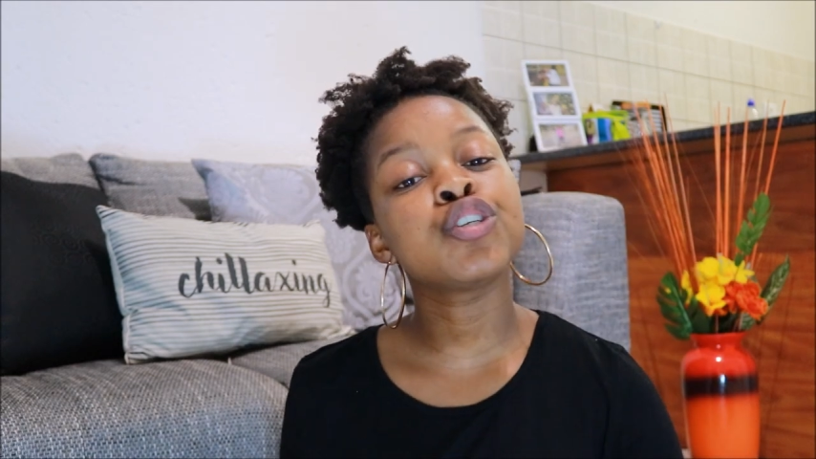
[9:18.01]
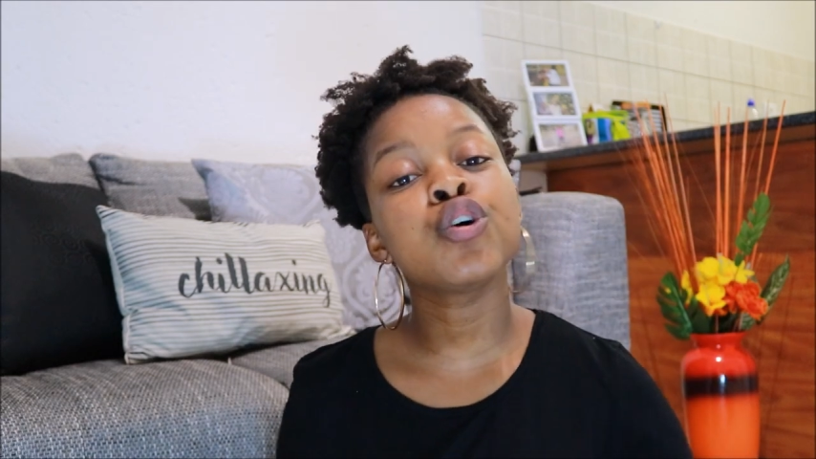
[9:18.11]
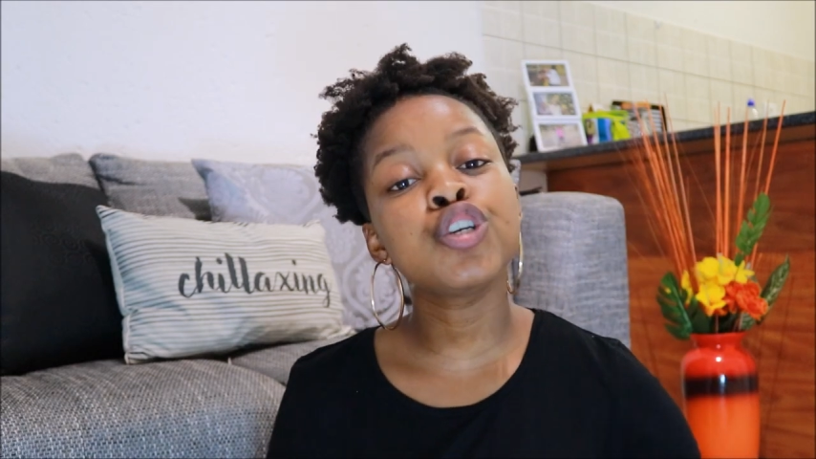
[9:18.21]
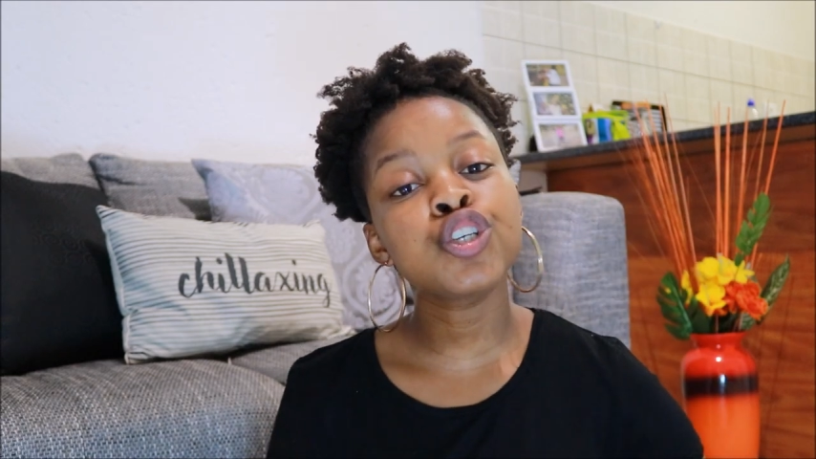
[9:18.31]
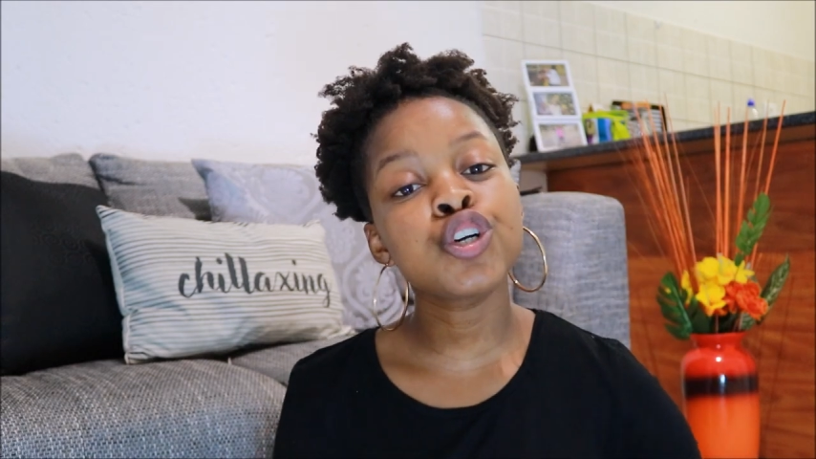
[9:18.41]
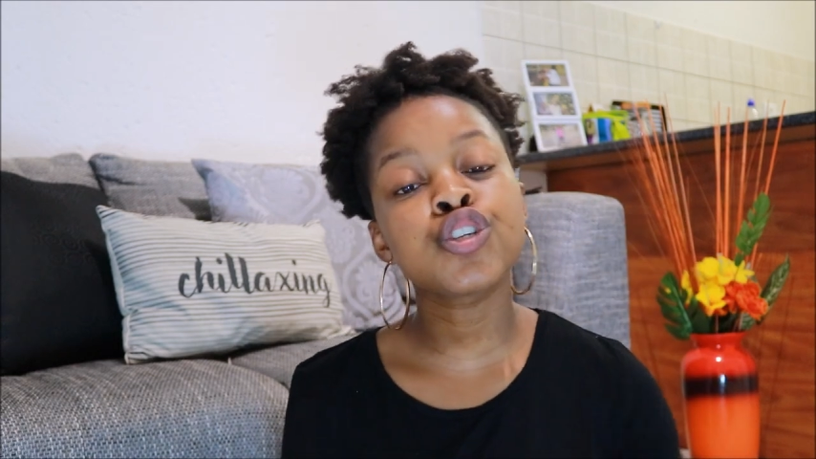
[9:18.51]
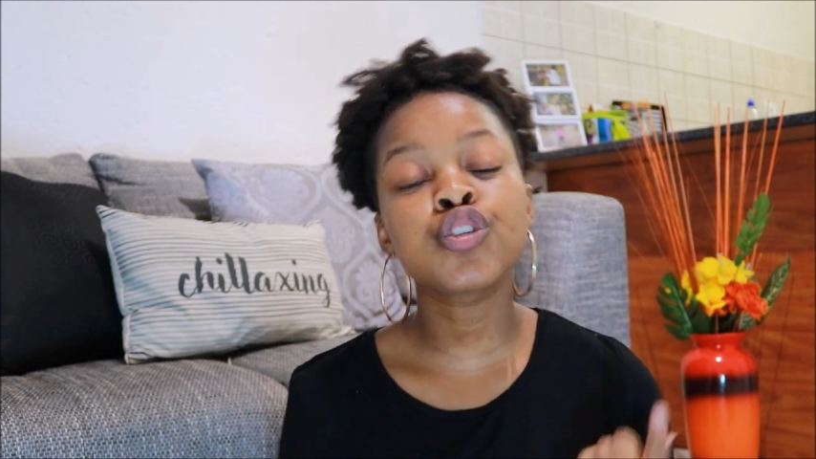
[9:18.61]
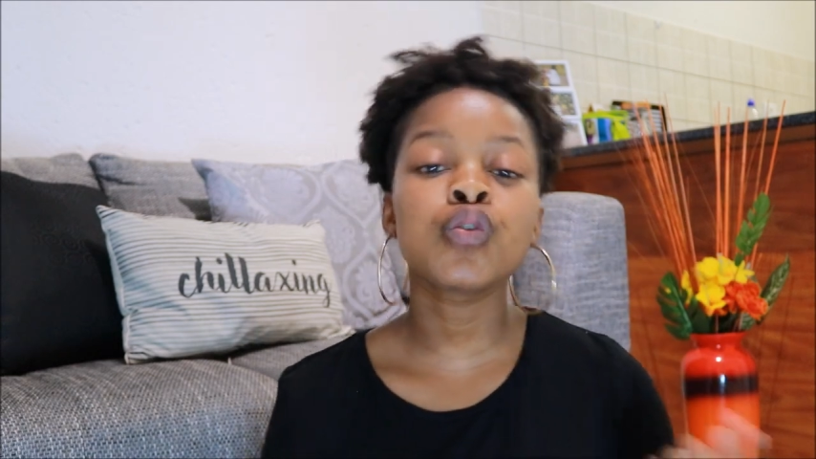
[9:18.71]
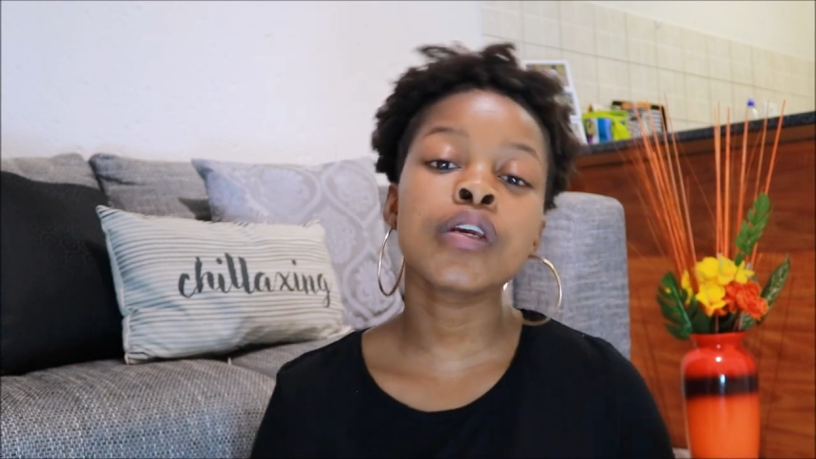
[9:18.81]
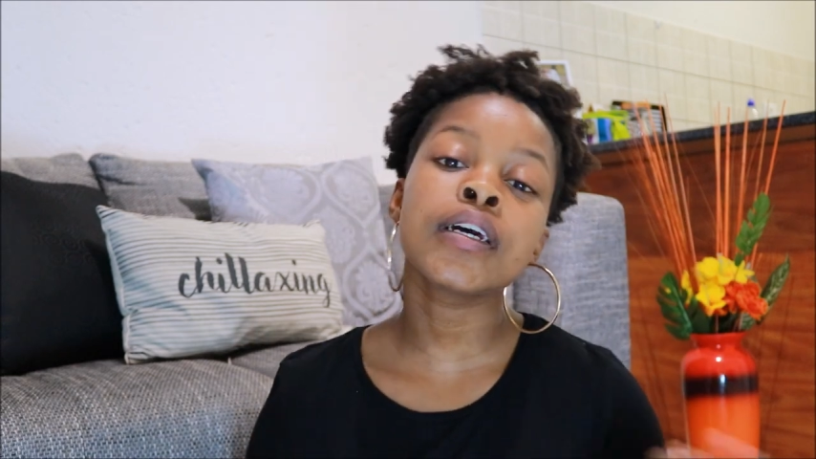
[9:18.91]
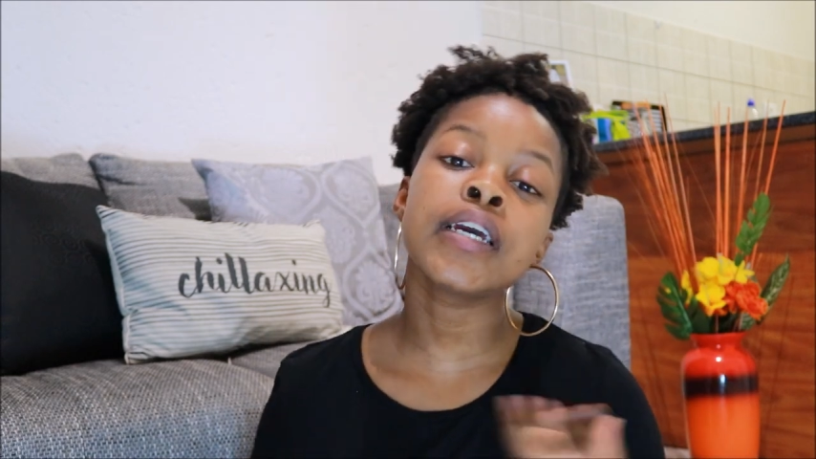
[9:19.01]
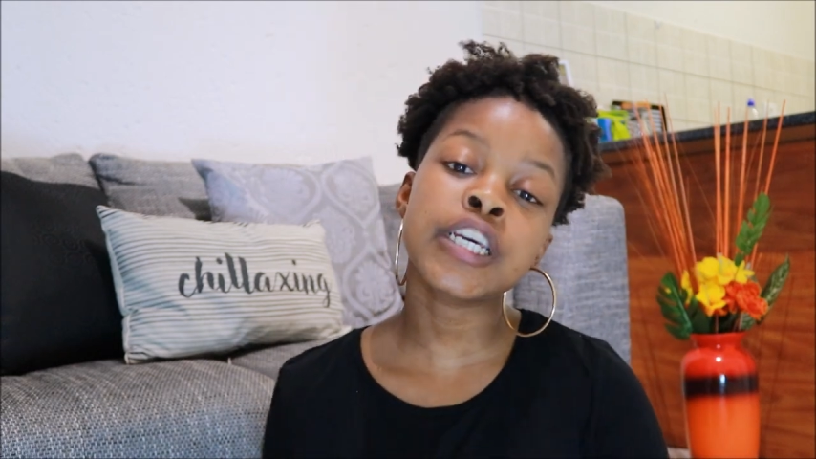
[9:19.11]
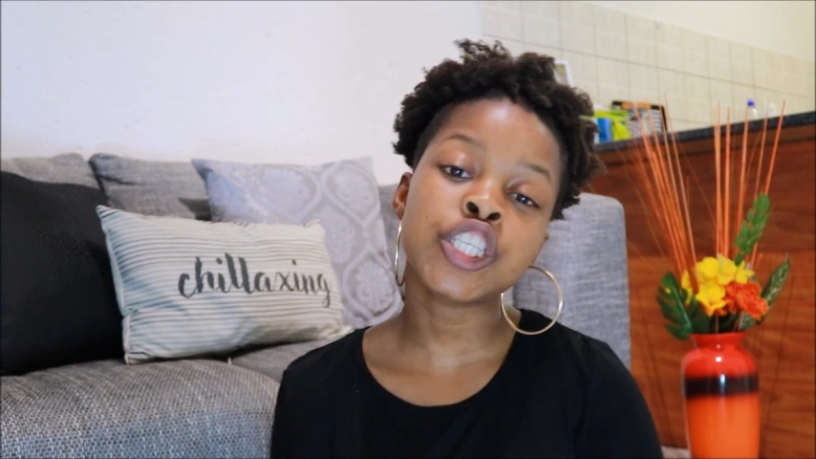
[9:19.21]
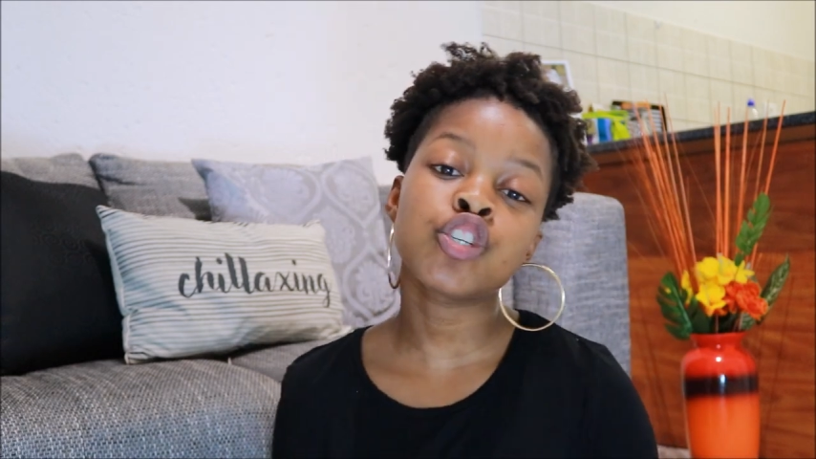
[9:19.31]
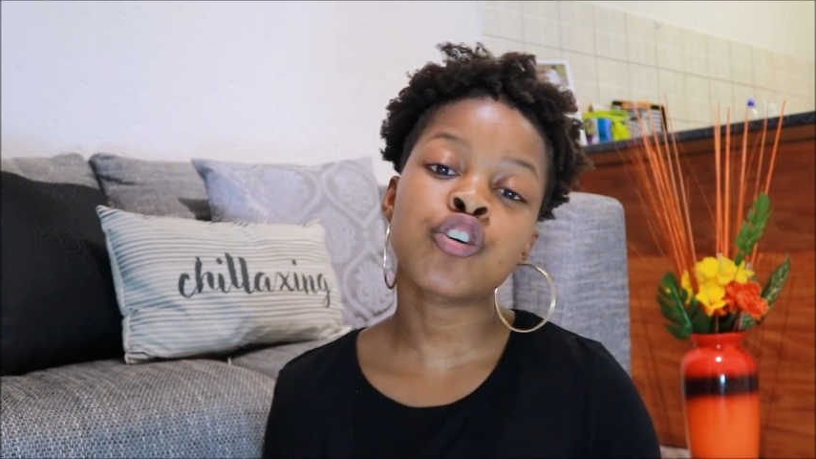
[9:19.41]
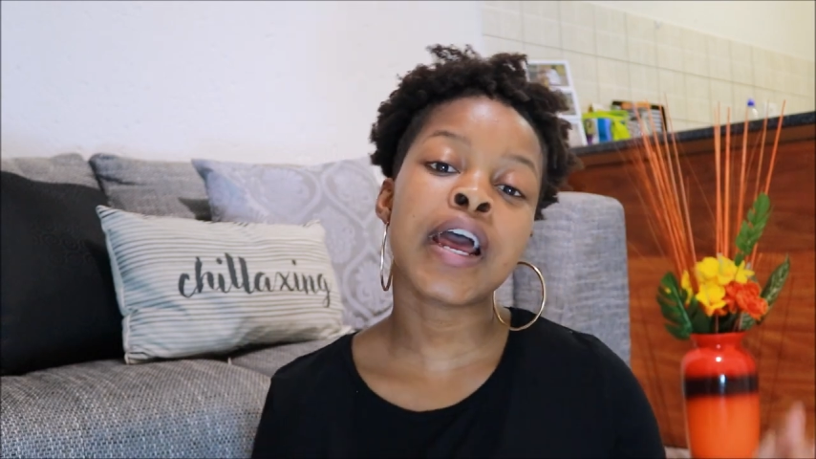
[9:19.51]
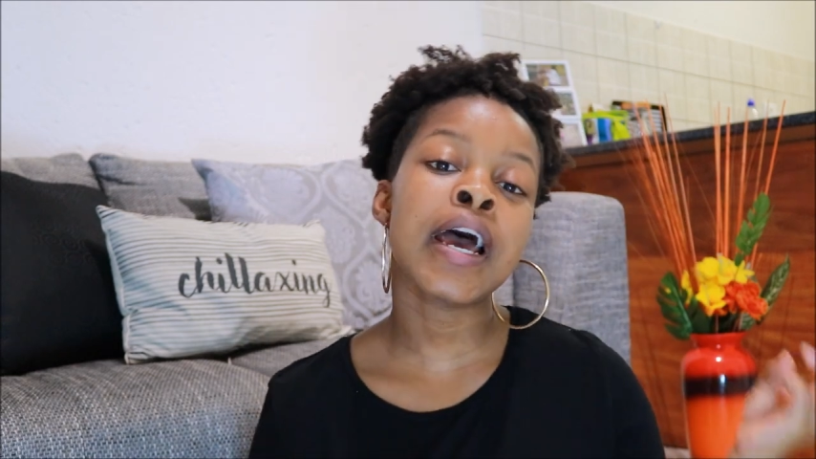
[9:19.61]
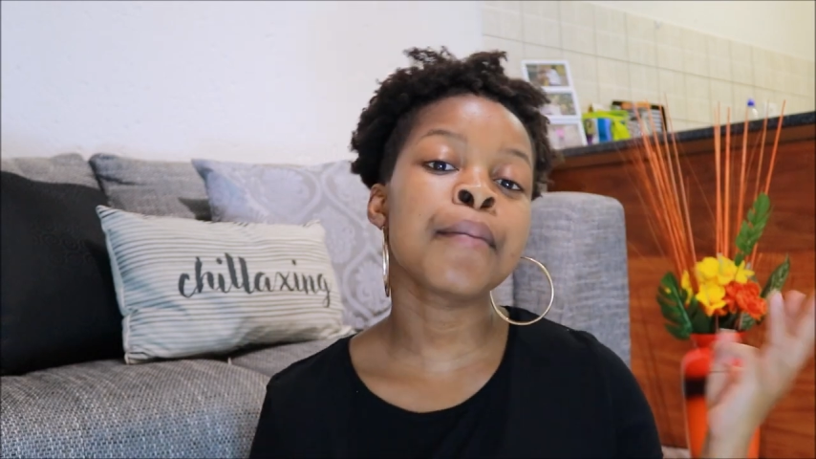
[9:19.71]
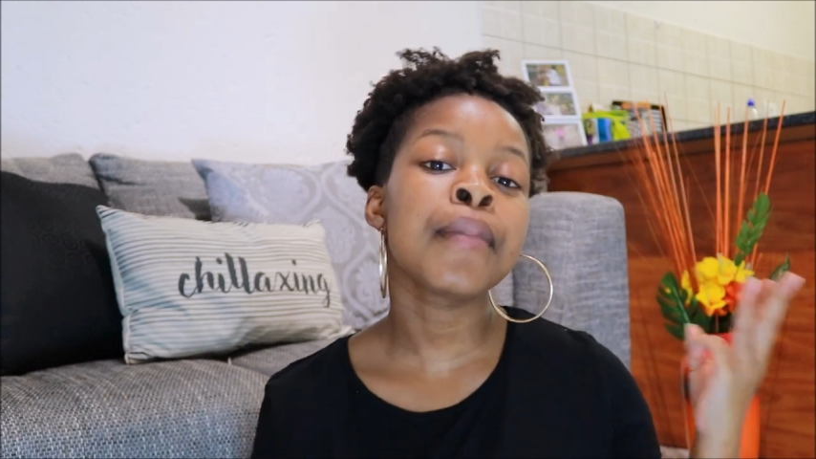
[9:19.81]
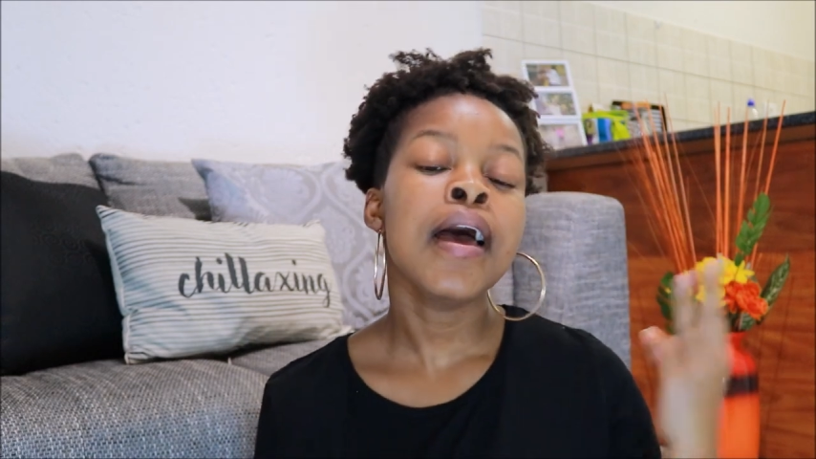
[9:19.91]
socials, Twitter,
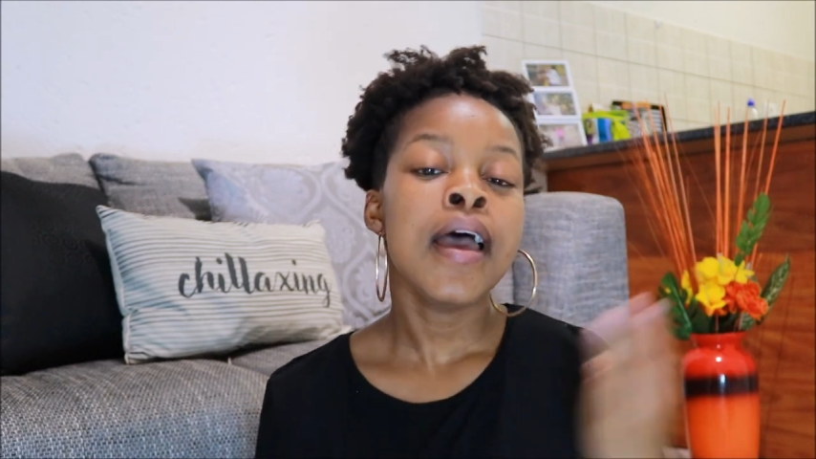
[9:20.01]
Instagram,